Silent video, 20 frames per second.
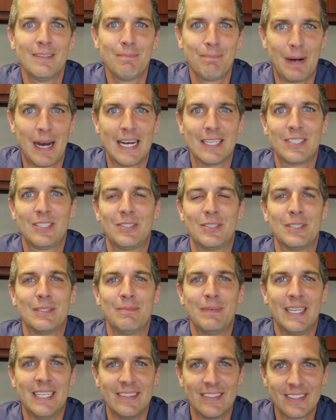
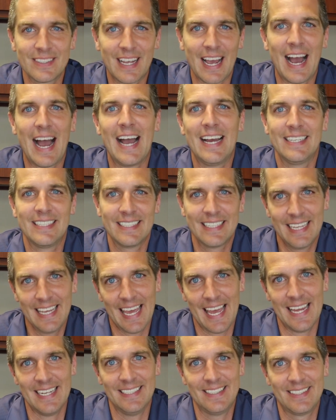Bostrom and Scott
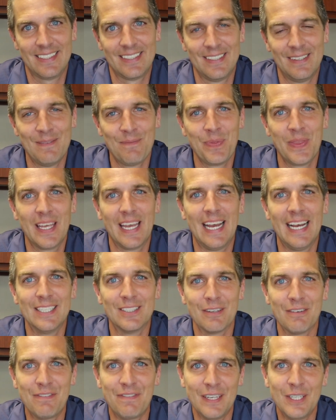Kent as
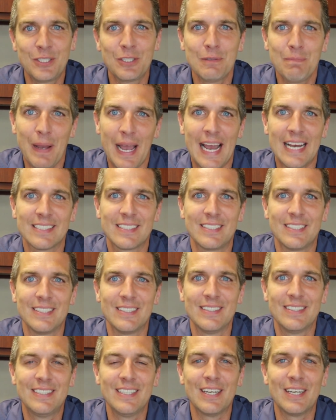official
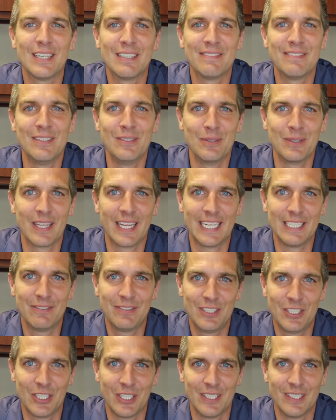pastors of New
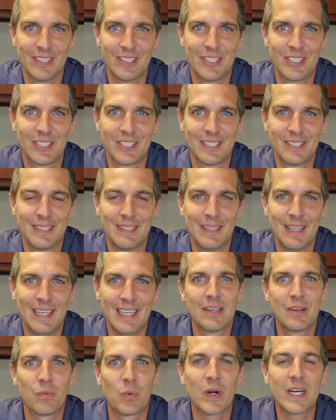Life Church.
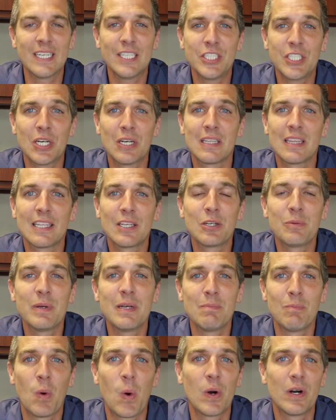We're going to share a little
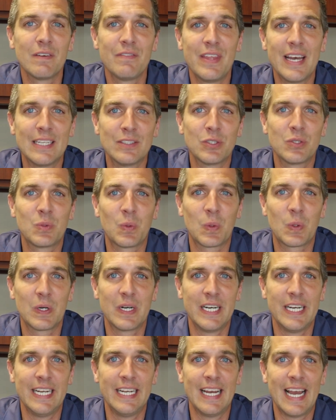bit more of that
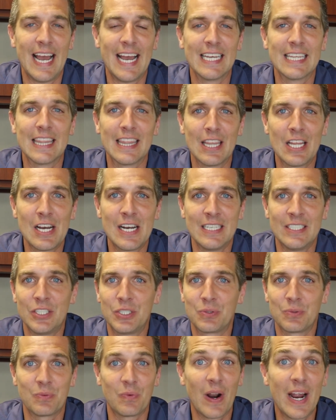story at
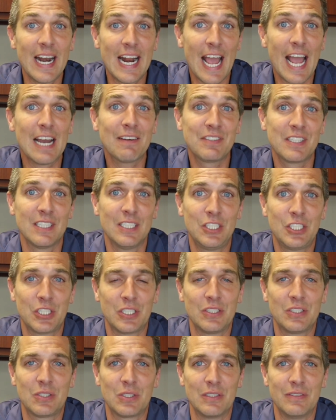lunch right after the
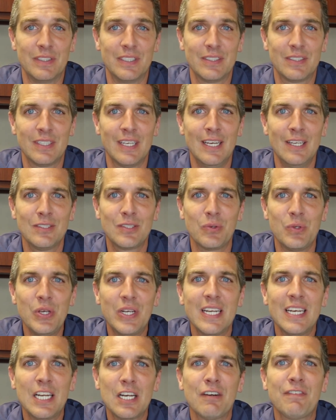church service, so you
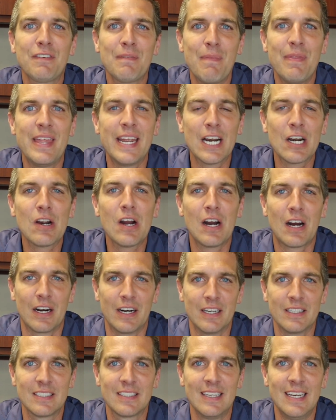can hear from their
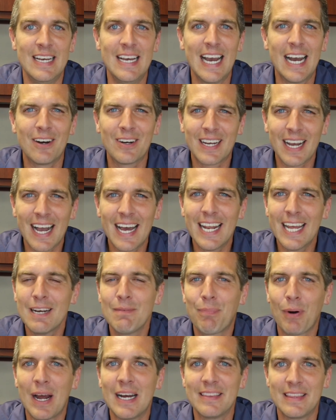heart how God
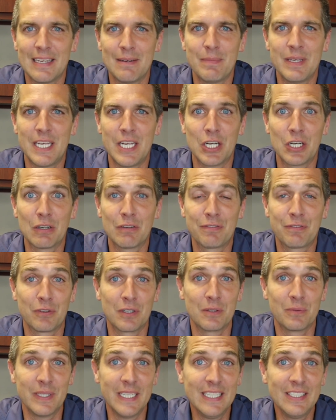had brought them here
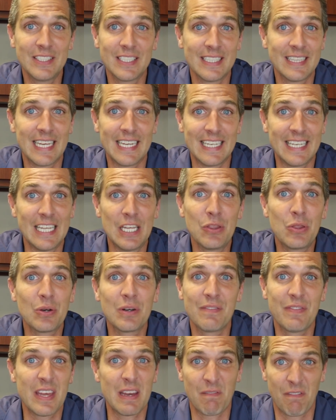for a reason that neither
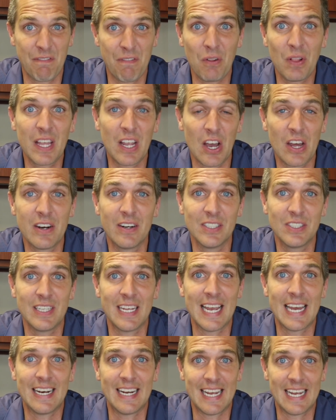of them fully
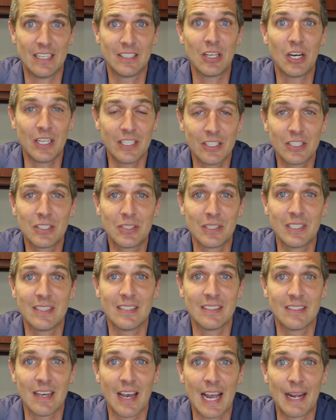understood at
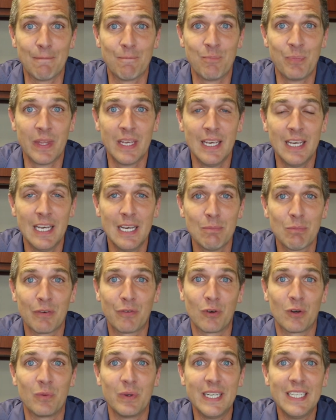the time, but
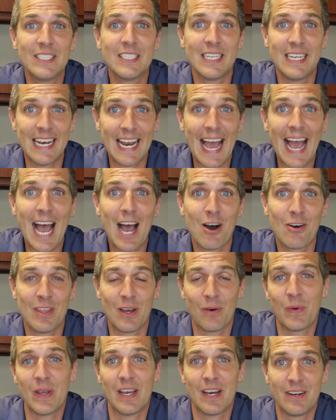for a reason now
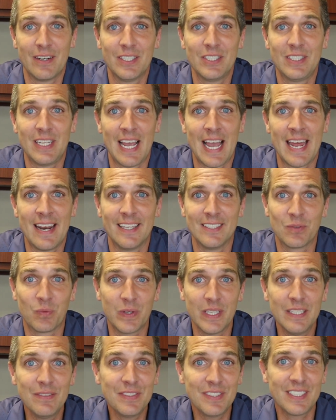that we understand as
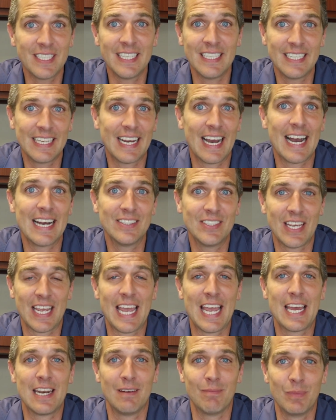we've seen God's
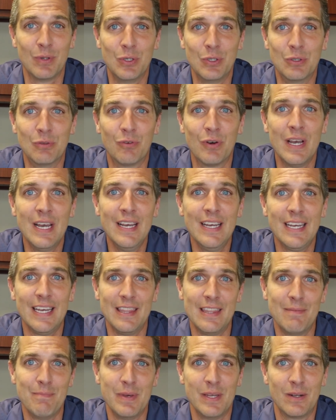hand move
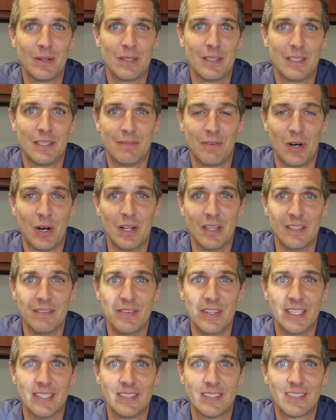in the middle of all of
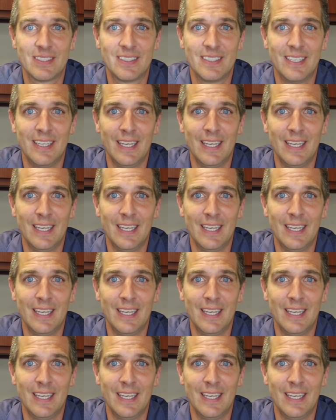this.